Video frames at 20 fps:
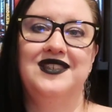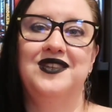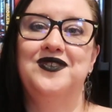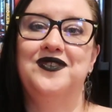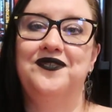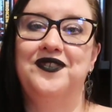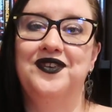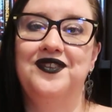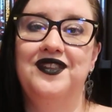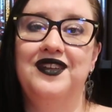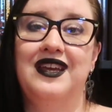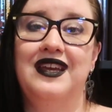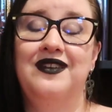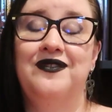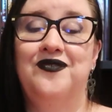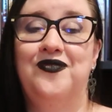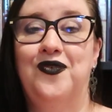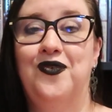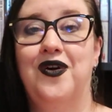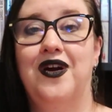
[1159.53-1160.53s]
So if you're
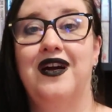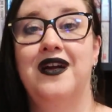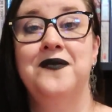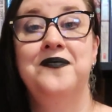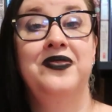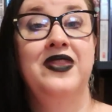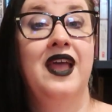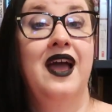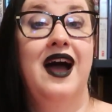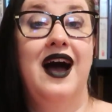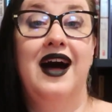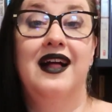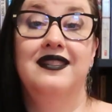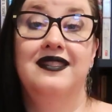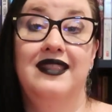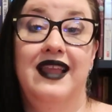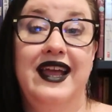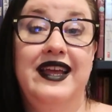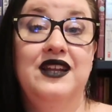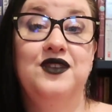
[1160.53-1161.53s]
looking for a
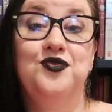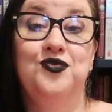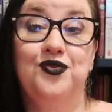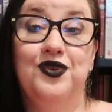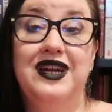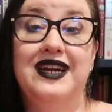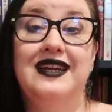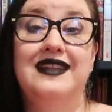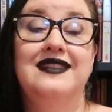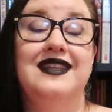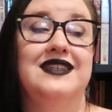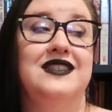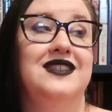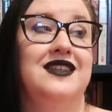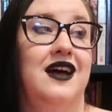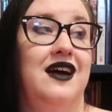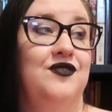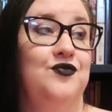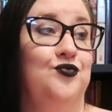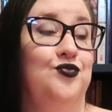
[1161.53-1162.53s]
light read
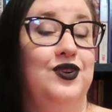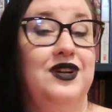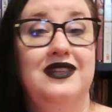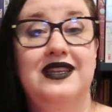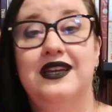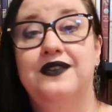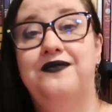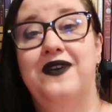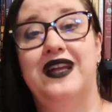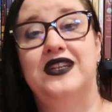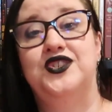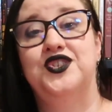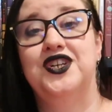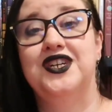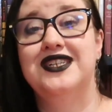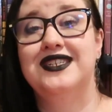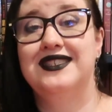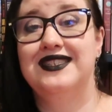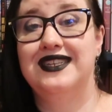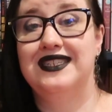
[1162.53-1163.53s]
that's really
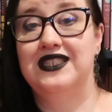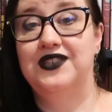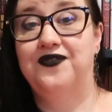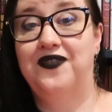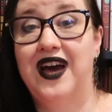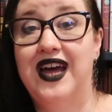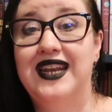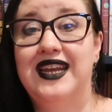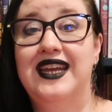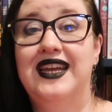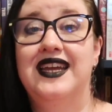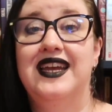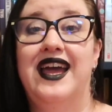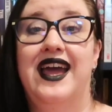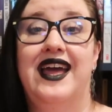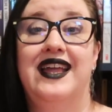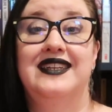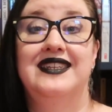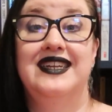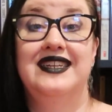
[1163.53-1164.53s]
adventurous, it's funny,
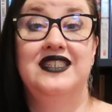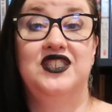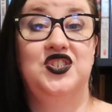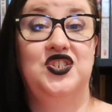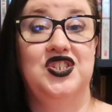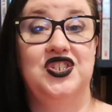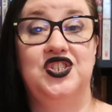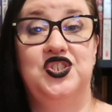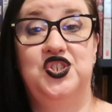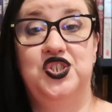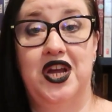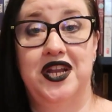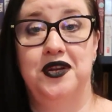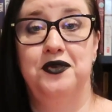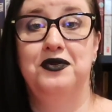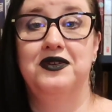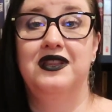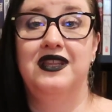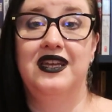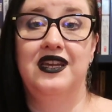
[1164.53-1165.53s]
and it's just
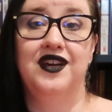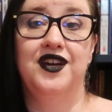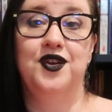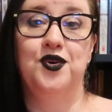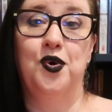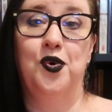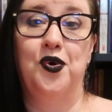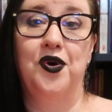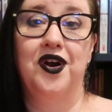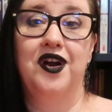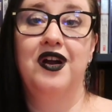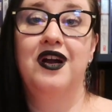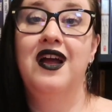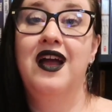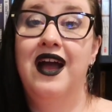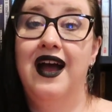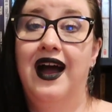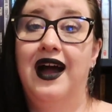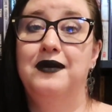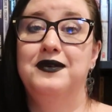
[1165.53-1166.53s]
genuinely good horror,
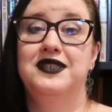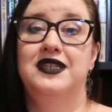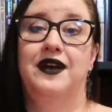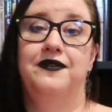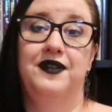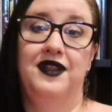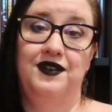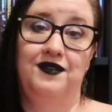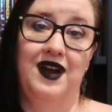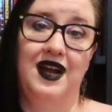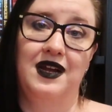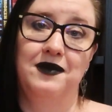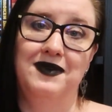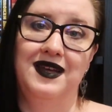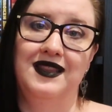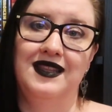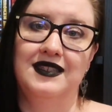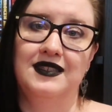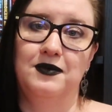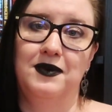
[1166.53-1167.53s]
I would definitely
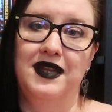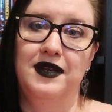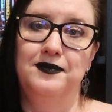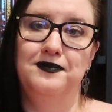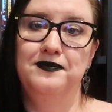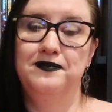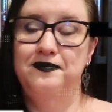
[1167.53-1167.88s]
recommend this one.